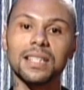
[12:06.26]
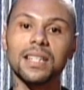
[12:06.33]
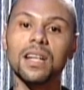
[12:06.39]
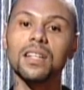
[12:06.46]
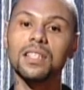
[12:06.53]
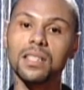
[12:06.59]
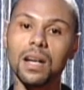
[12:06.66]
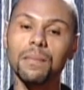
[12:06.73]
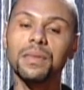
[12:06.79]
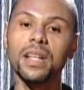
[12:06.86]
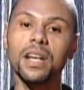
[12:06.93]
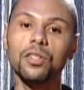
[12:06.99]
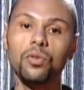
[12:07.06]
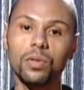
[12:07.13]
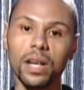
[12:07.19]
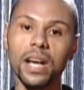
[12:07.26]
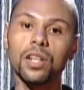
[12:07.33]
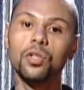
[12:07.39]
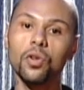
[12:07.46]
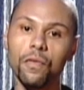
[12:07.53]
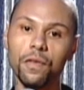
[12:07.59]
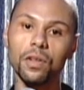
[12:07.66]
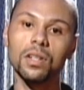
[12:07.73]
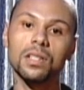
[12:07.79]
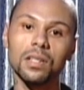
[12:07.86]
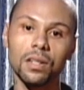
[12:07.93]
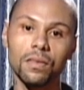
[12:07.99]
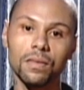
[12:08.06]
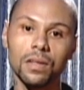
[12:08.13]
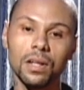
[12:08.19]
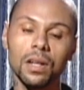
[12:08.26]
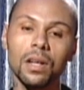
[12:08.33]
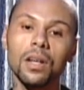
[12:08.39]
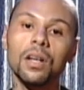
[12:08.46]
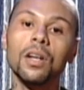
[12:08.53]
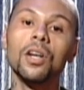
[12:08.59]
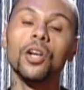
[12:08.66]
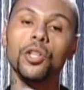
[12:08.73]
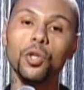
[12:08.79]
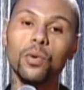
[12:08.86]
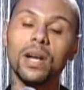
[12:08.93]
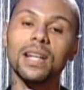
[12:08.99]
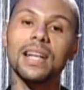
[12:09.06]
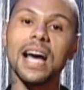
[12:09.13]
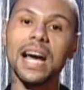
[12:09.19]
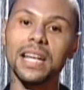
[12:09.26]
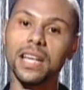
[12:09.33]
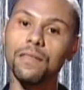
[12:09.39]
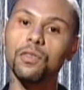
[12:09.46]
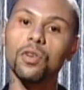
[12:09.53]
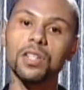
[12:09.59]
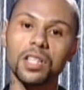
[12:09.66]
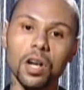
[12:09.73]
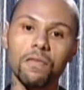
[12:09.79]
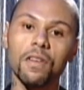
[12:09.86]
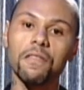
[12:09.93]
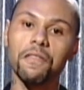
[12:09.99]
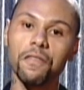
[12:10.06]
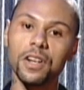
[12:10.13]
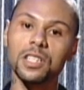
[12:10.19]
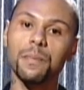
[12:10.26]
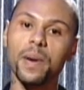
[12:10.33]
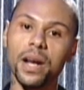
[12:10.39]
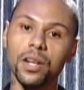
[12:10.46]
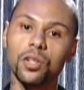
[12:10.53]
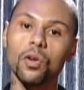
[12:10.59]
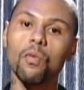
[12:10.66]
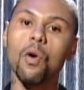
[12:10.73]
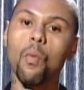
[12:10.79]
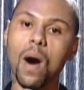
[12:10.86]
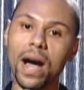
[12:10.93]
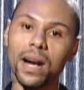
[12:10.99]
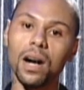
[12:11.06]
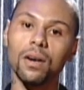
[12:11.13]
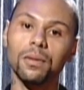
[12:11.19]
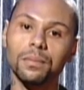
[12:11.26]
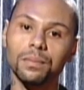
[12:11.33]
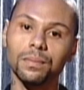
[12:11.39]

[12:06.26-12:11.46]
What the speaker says: there are some things you can't do for yourself. You cannot give yourself a French pedicure with whiteout.